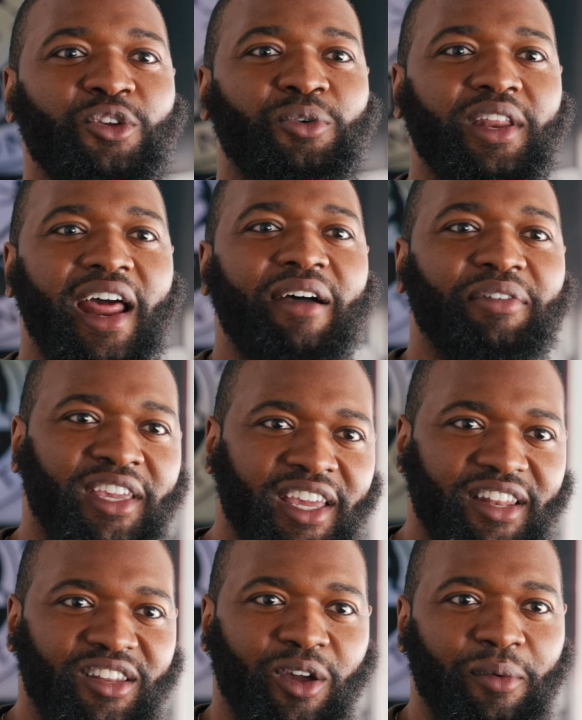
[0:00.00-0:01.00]
You can have a
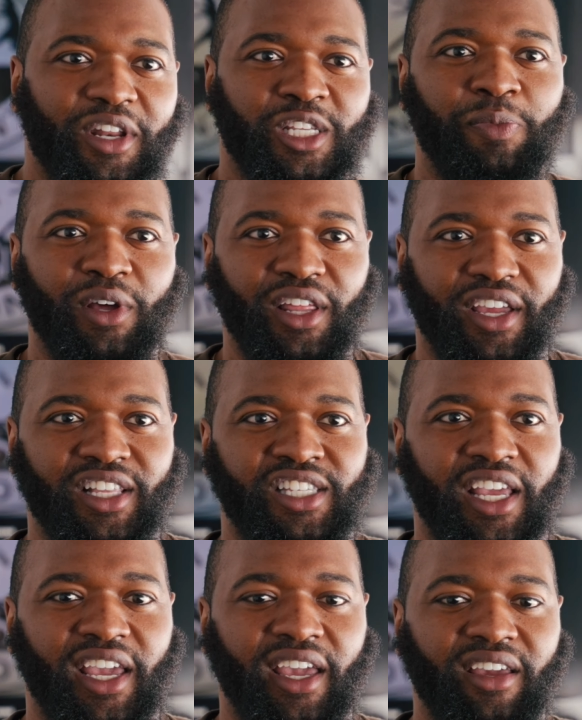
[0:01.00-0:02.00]
kid come in this building and
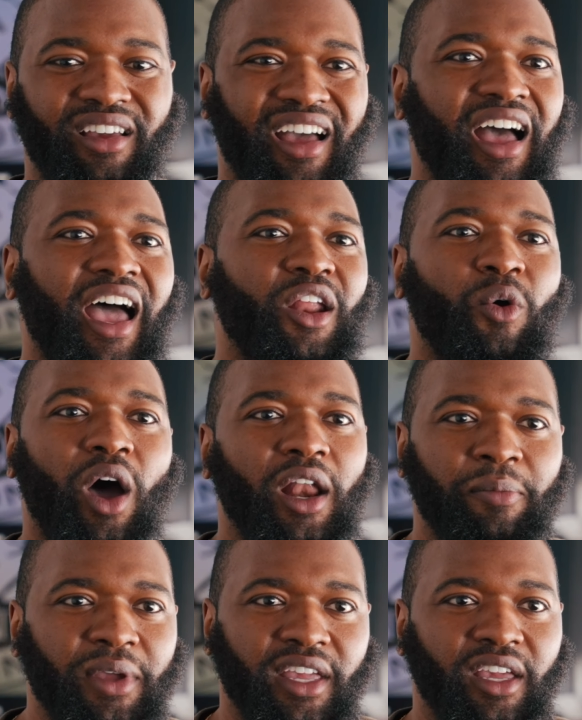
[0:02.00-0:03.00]
say, oh, I don't
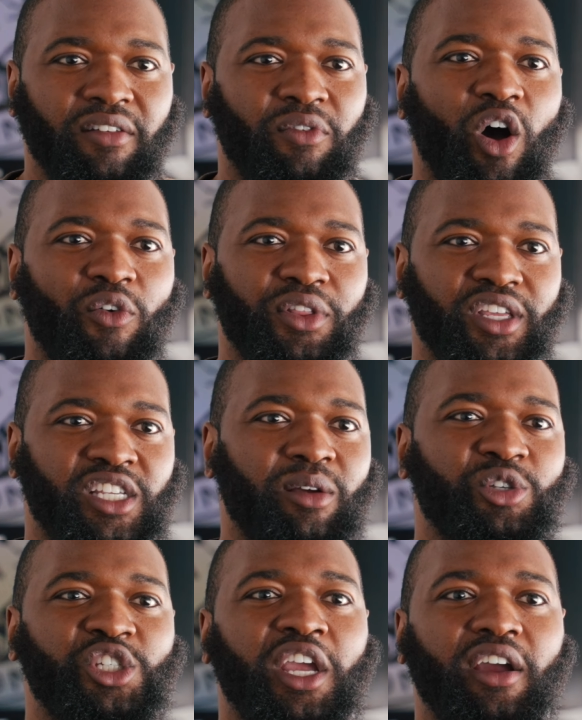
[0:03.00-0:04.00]
want to be involved with this.
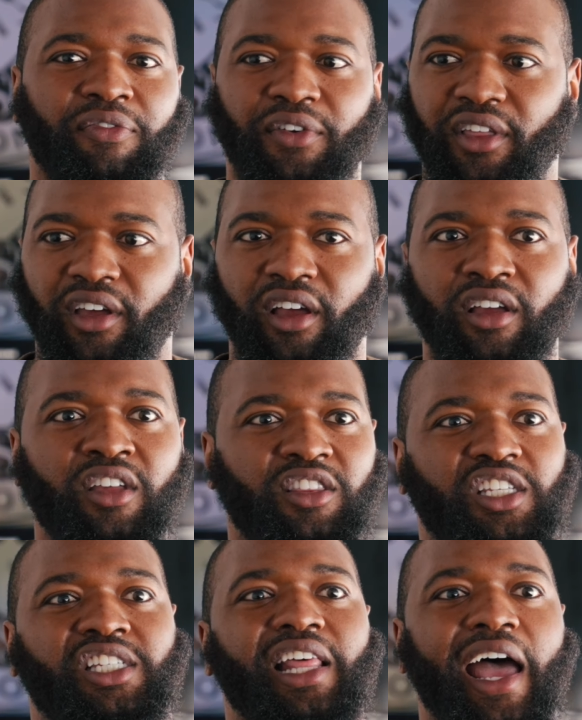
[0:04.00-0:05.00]
I'm just here for the,
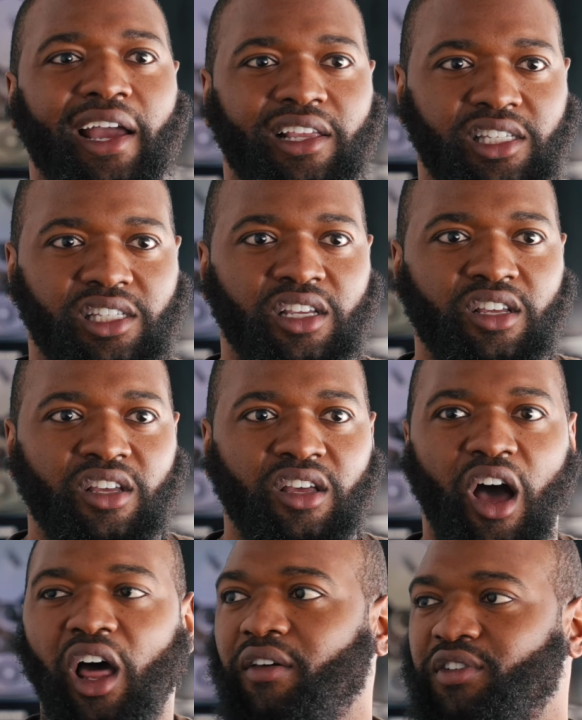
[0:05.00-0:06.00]
the snacks.
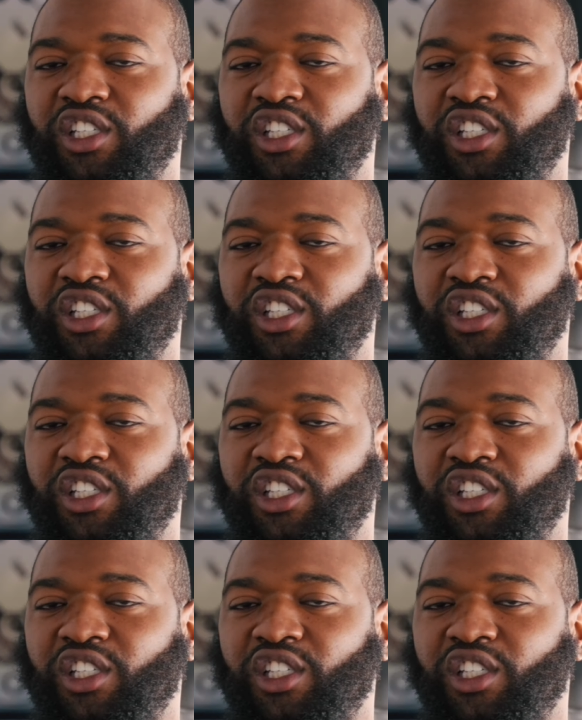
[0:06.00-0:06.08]
All of a